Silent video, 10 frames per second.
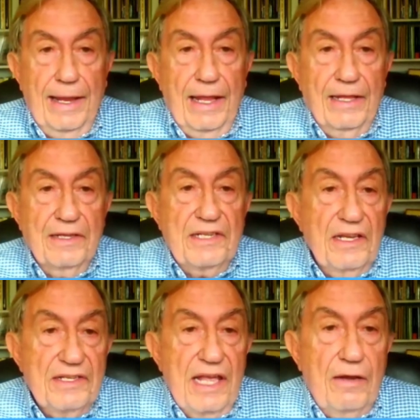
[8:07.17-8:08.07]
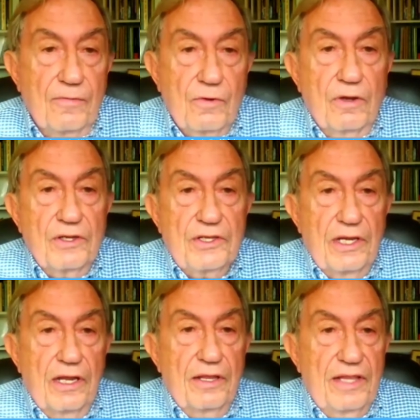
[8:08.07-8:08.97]
And since then, of course,
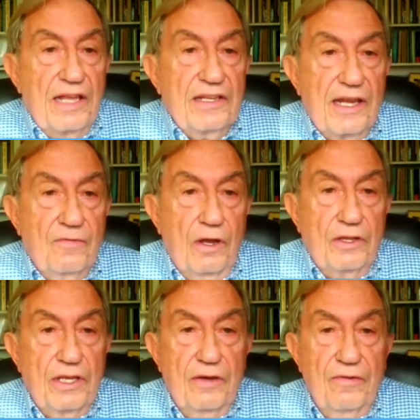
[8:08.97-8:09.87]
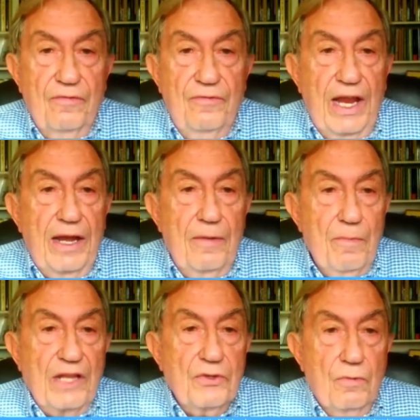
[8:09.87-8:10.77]
things have gotten very
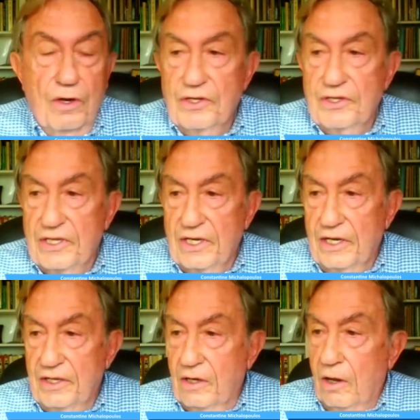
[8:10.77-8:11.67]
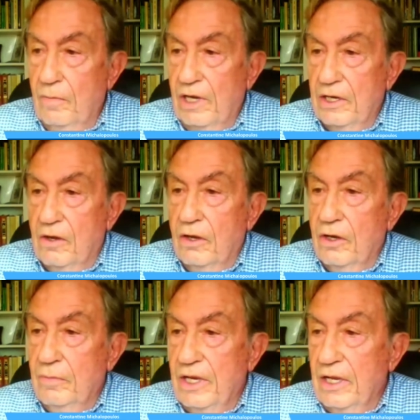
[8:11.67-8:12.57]
much worse in the global
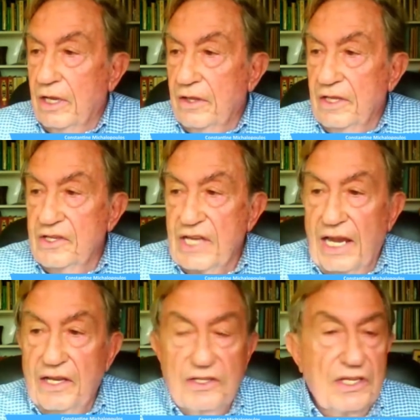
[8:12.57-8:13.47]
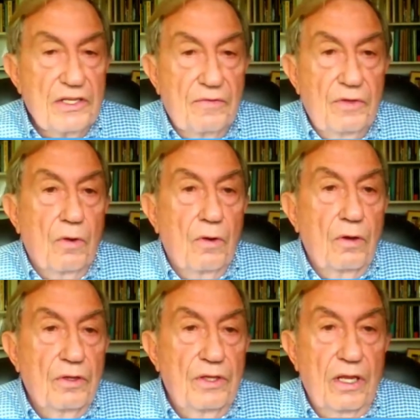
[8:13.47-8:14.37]
economy. The challenges of the
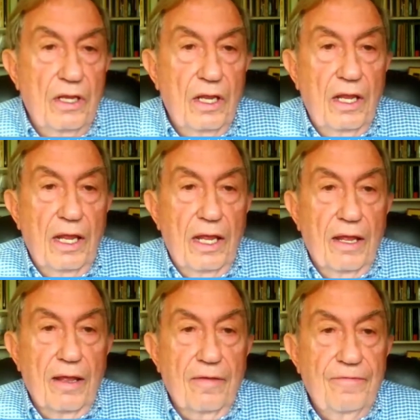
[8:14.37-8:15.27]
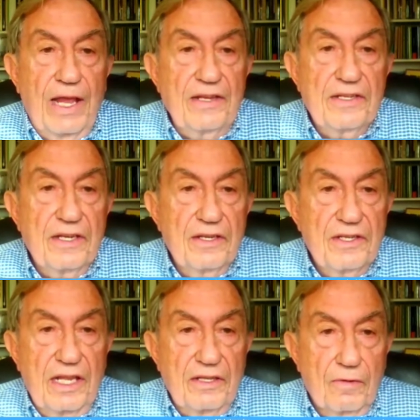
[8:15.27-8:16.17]
world
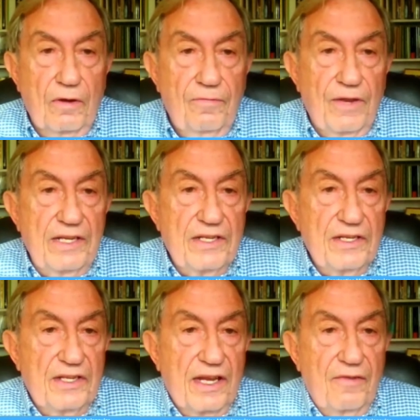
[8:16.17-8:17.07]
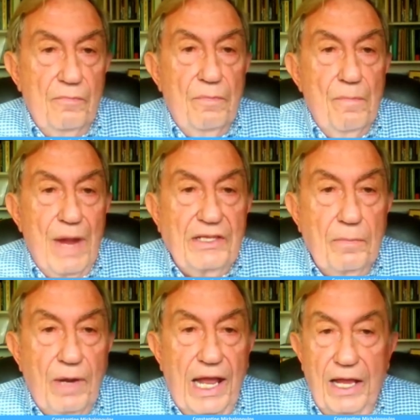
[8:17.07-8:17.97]
faces that the world faces have
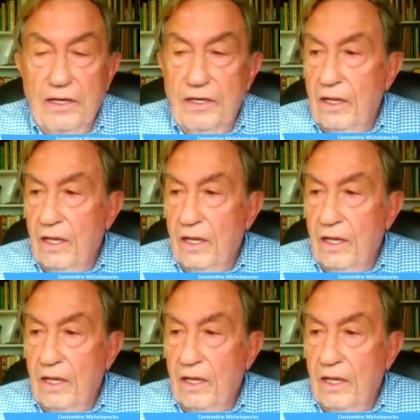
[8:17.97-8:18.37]
multiplied.